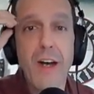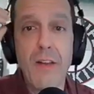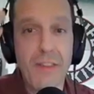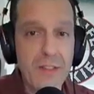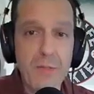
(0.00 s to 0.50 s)

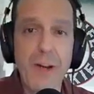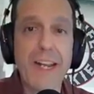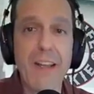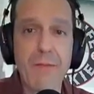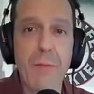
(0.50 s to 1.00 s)
this is what I
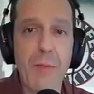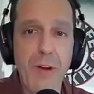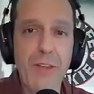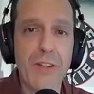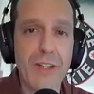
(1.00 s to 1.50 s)
get from my
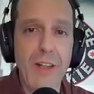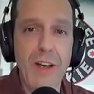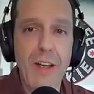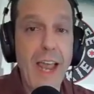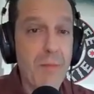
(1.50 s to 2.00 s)
brother-in-law
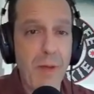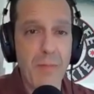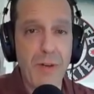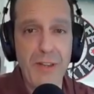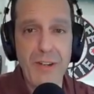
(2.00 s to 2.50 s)
and my
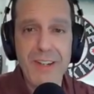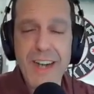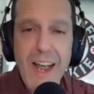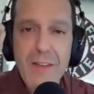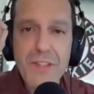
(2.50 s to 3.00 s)
brother.
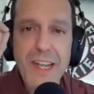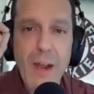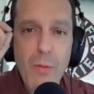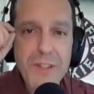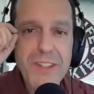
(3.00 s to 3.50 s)
Knives that I
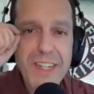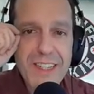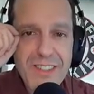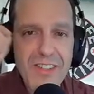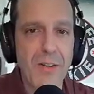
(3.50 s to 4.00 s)
wasn't
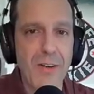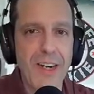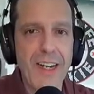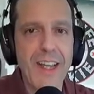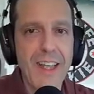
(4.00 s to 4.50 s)

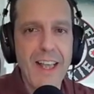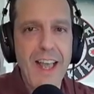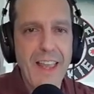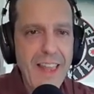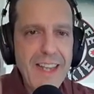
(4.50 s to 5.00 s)
considering,
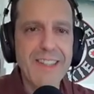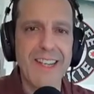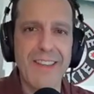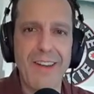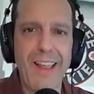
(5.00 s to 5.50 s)
and they see,
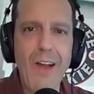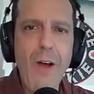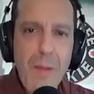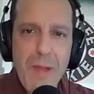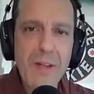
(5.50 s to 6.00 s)
and they're like, oh,
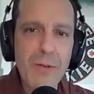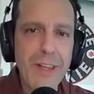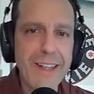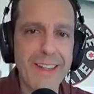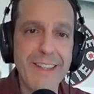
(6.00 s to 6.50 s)
I bet he would
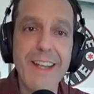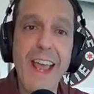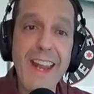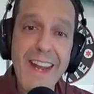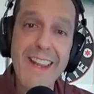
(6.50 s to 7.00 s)
like this.
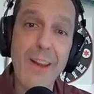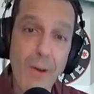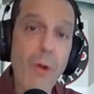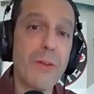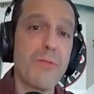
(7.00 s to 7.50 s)
And they're
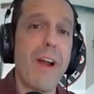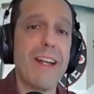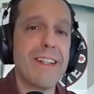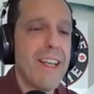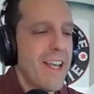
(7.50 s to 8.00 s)
always
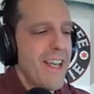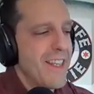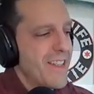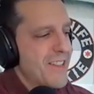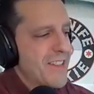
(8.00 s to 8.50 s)
right.
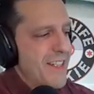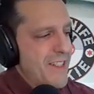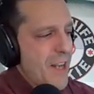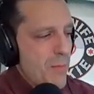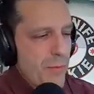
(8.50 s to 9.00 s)
This is the
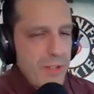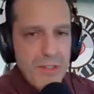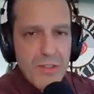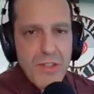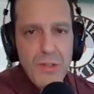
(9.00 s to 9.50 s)

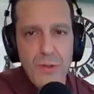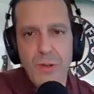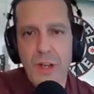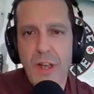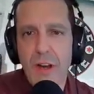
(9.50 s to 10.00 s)
Temperance 2
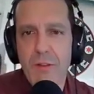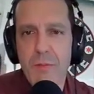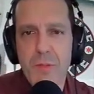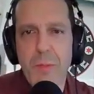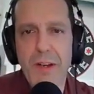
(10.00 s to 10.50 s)
from
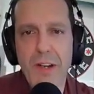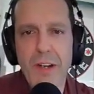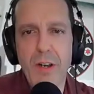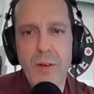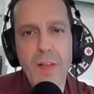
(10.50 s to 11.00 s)
Spyderco.